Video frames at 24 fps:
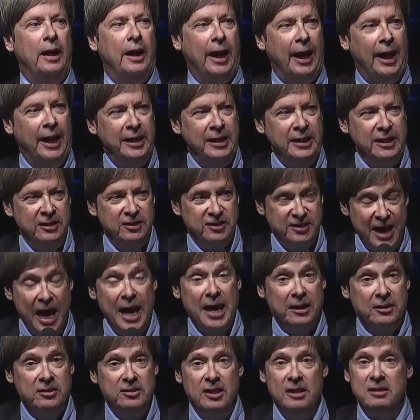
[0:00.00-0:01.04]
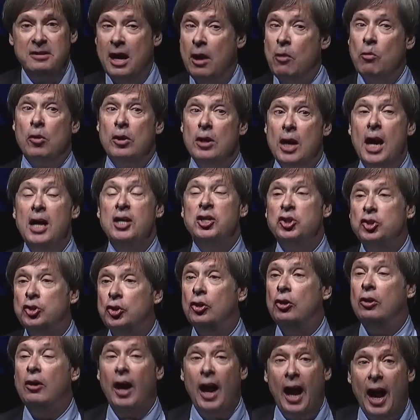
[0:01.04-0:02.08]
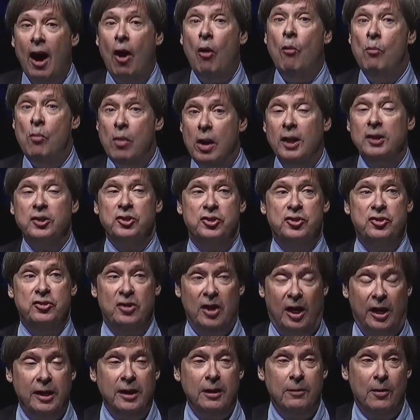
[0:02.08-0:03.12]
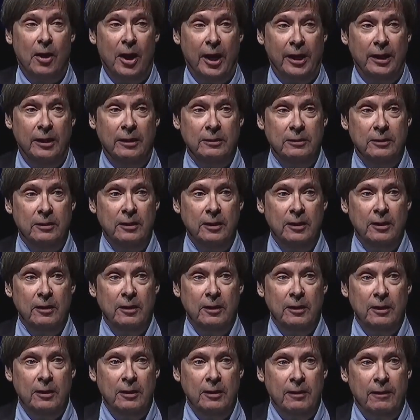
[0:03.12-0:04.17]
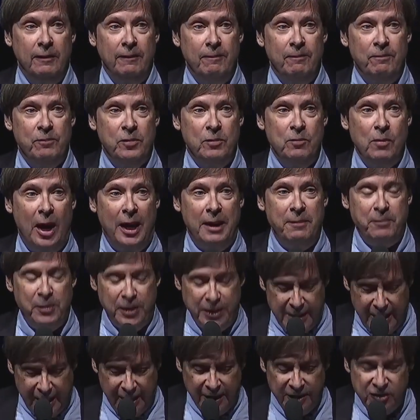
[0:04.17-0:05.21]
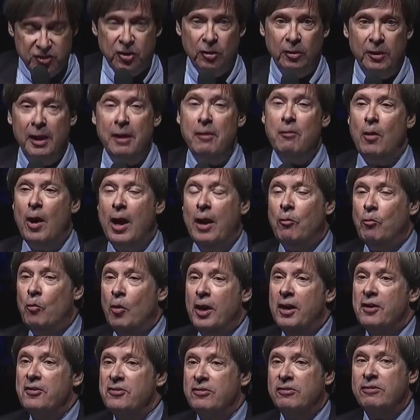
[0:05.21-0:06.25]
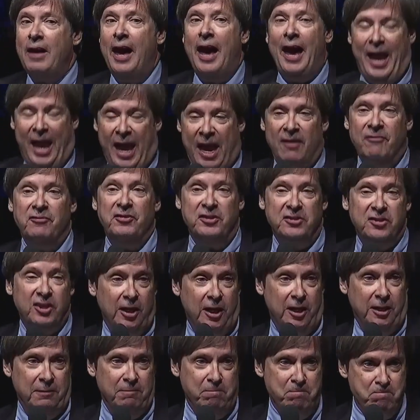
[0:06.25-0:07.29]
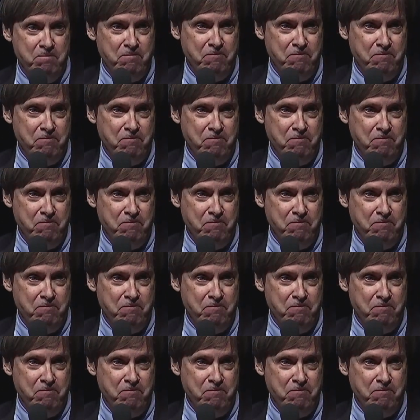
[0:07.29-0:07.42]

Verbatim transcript: and he states that they were not sure how much dynamite might be needed. So they went with half a ton.